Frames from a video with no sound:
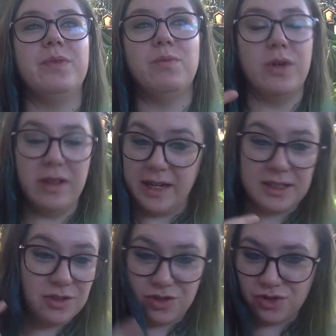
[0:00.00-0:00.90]
will like
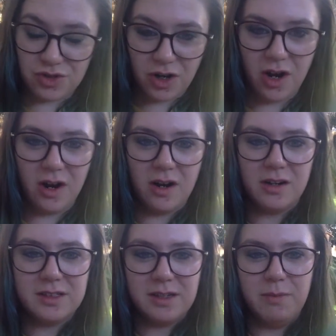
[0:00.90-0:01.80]

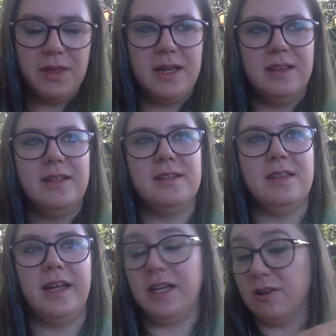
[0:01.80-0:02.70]
jar something that
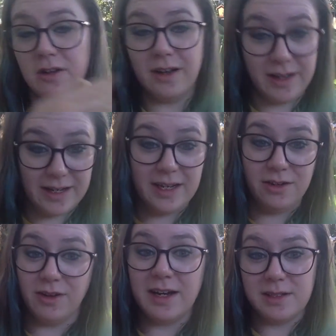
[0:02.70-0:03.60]
like your
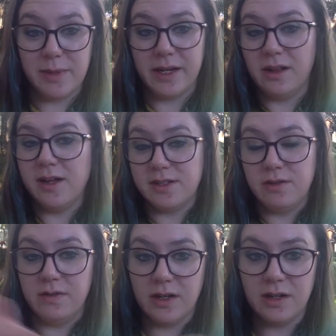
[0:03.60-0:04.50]
eyes might gloss
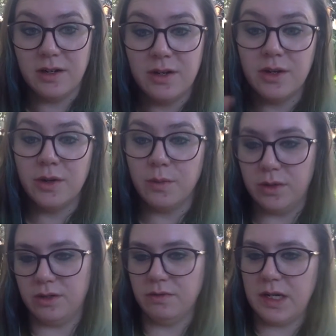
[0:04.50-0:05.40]
over
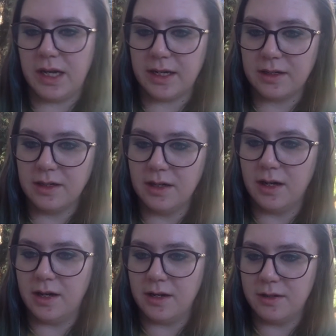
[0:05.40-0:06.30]
when you're reading.
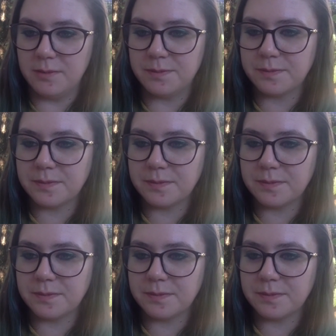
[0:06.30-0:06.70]
This